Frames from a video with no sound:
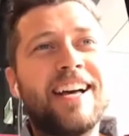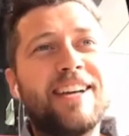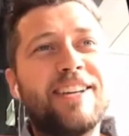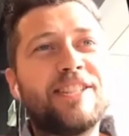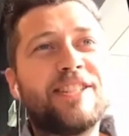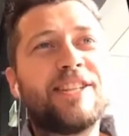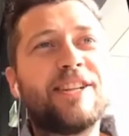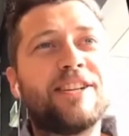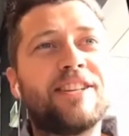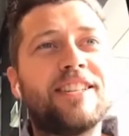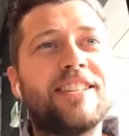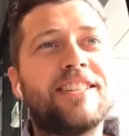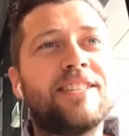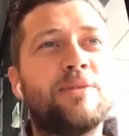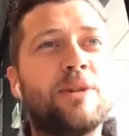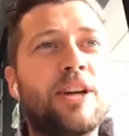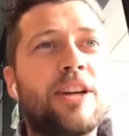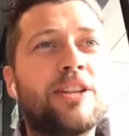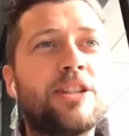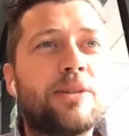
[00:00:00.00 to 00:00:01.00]
So
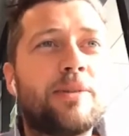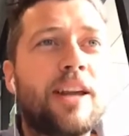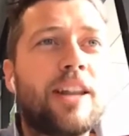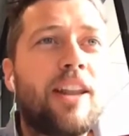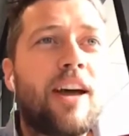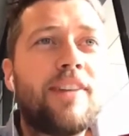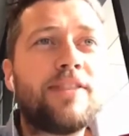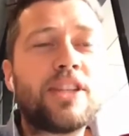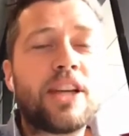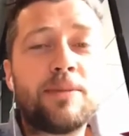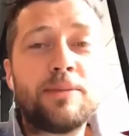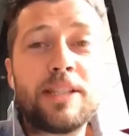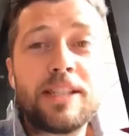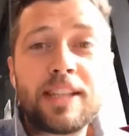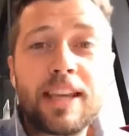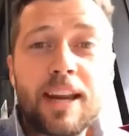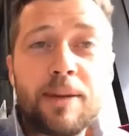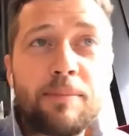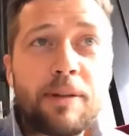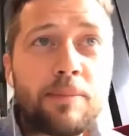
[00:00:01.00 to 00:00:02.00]
we're going to talk about lifetime
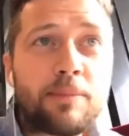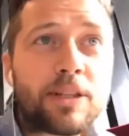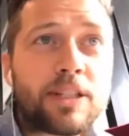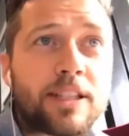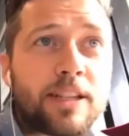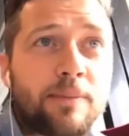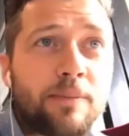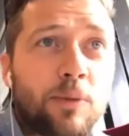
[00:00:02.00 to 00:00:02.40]
discount and membership.